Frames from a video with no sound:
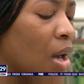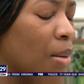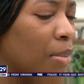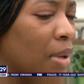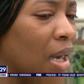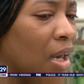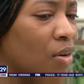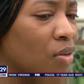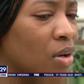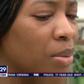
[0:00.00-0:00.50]
I'm
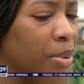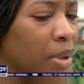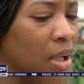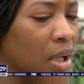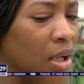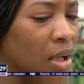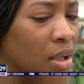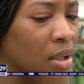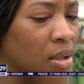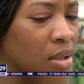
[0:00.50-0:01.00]
angry
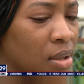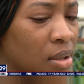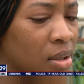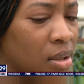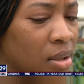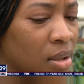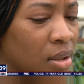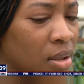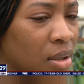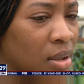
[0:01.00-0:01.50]

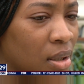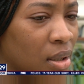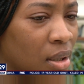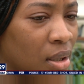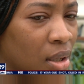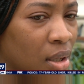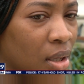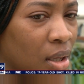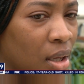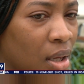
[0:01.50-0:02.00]
because
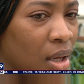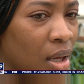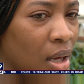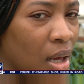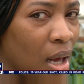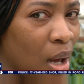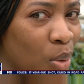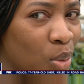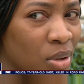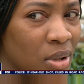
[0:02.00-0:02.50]

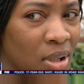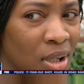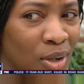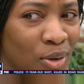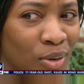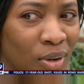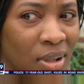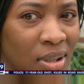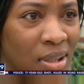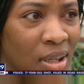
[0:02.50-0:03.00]
I was
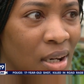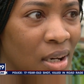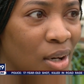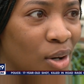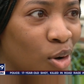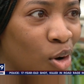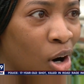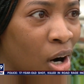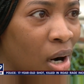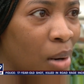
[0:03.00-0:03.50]
literally sitting
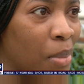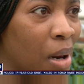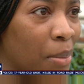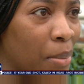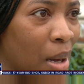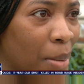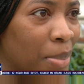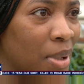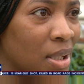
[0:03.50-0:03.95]
in the car, minding my